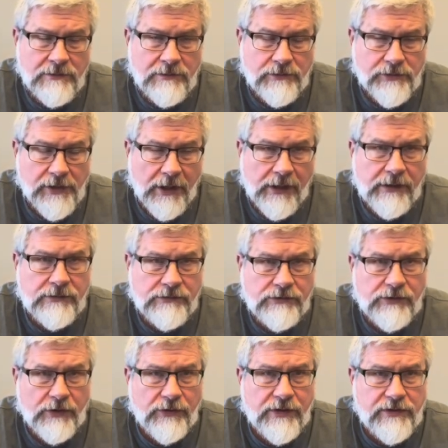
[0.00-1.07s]
Okay,
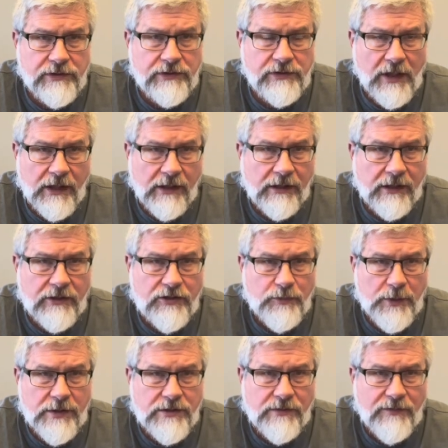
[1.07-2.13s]
so this is not an
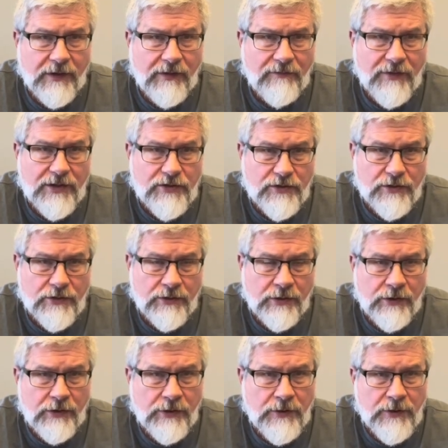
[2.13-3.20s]
expensive adventure,
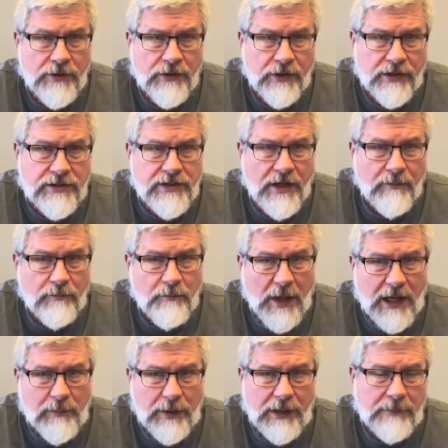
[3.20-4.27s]
except
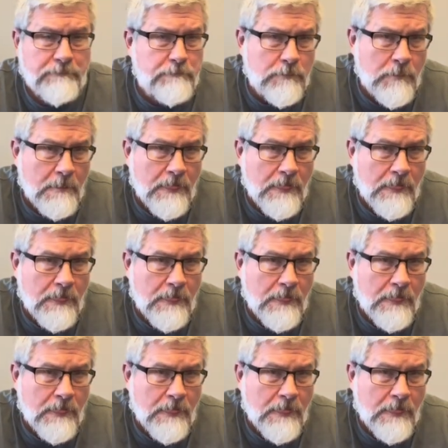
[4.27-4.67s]
maybe